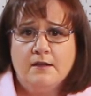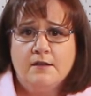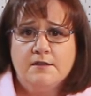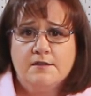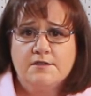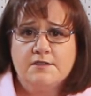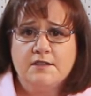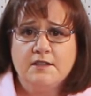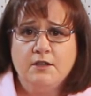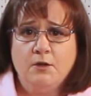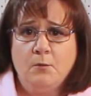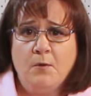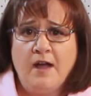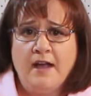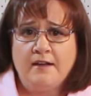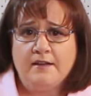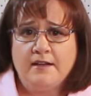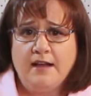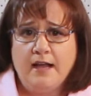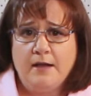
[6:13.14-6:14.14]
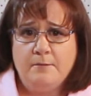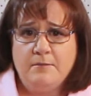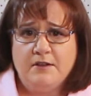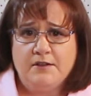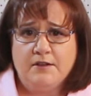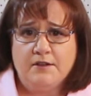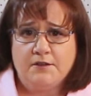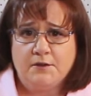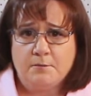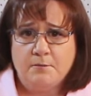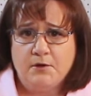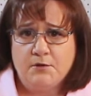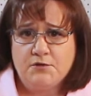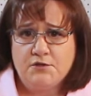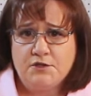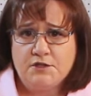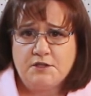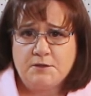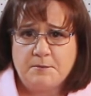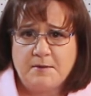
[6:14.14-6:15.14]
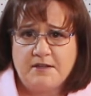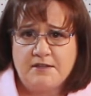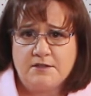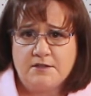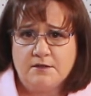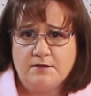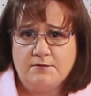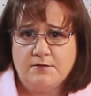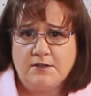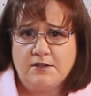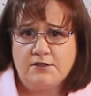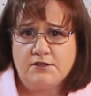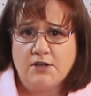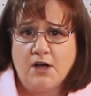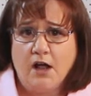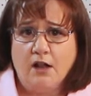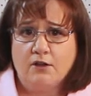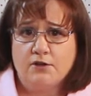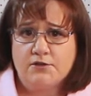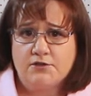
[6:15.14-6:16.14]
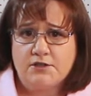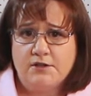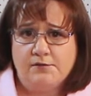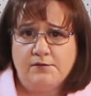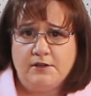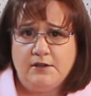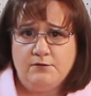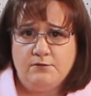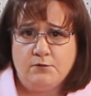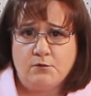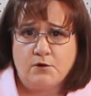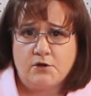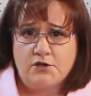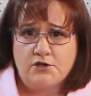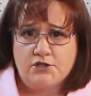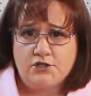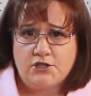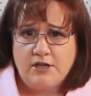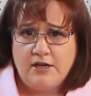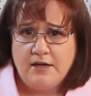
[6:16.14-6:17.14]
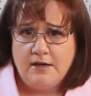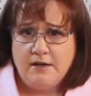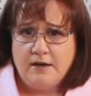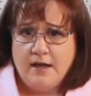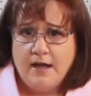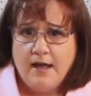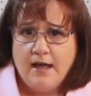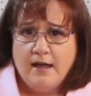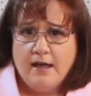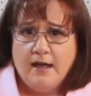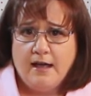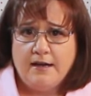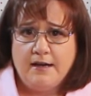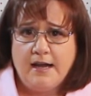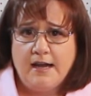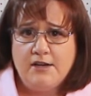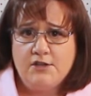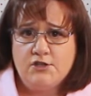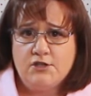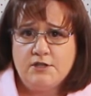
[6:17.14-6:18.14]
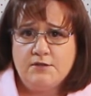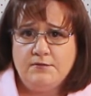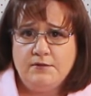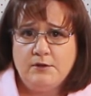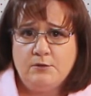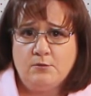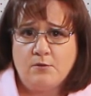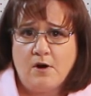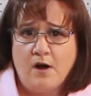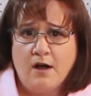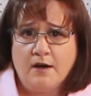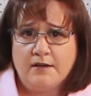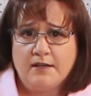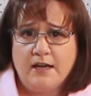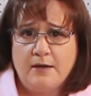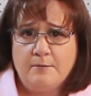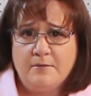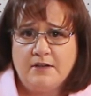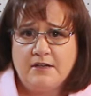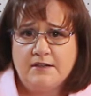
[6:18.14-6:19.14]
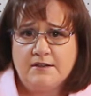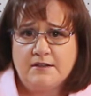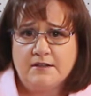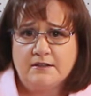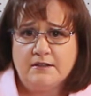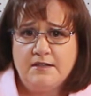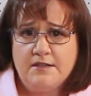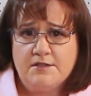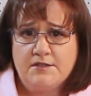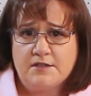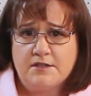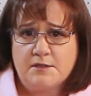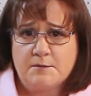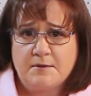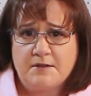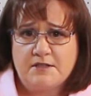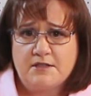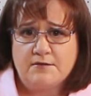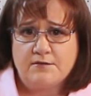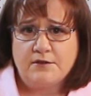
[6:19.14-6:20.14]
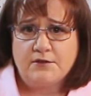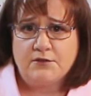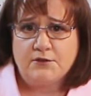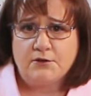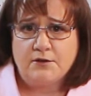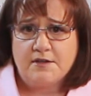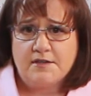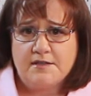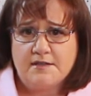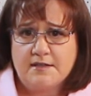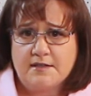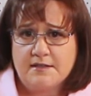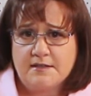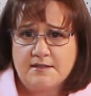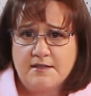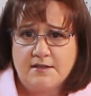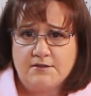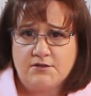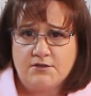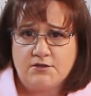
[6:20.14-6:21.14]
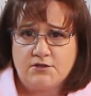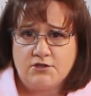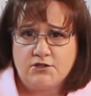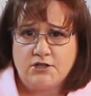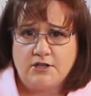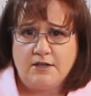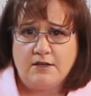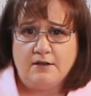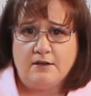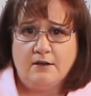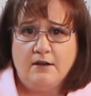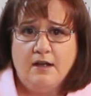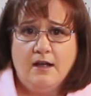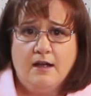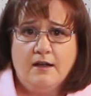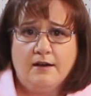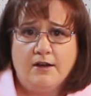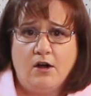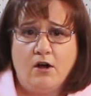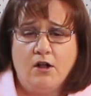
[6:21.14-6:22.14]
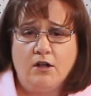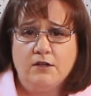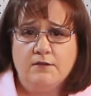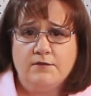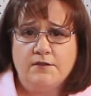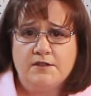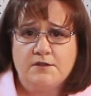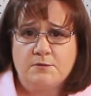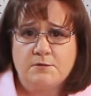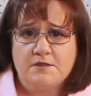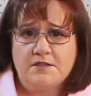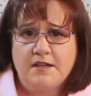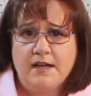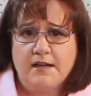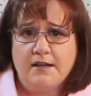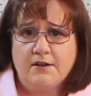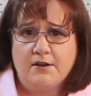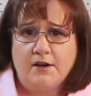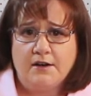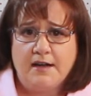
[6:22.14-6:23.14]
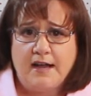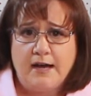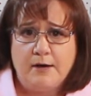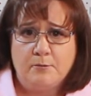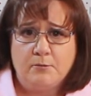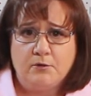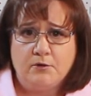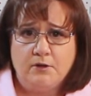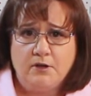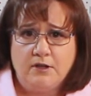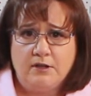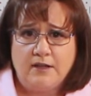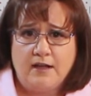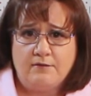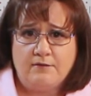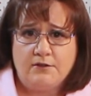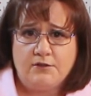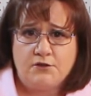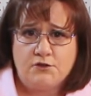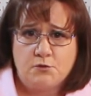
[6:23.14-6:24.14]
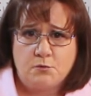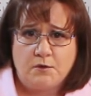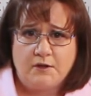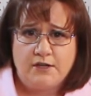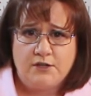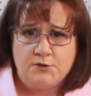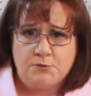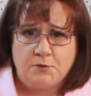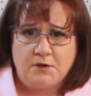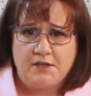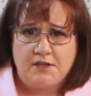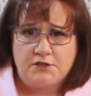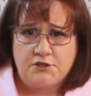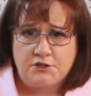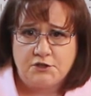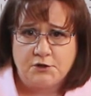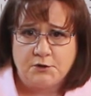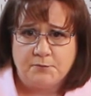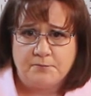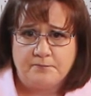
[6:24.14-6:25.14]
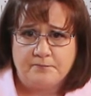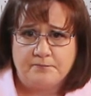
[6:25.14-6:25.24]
Silhouette came in at the most expensive at $1.74 a sheet, and HTV Ront came in at the least expensive at 36 cents a sheet. Now, all of this was taken on April 11th, 2022.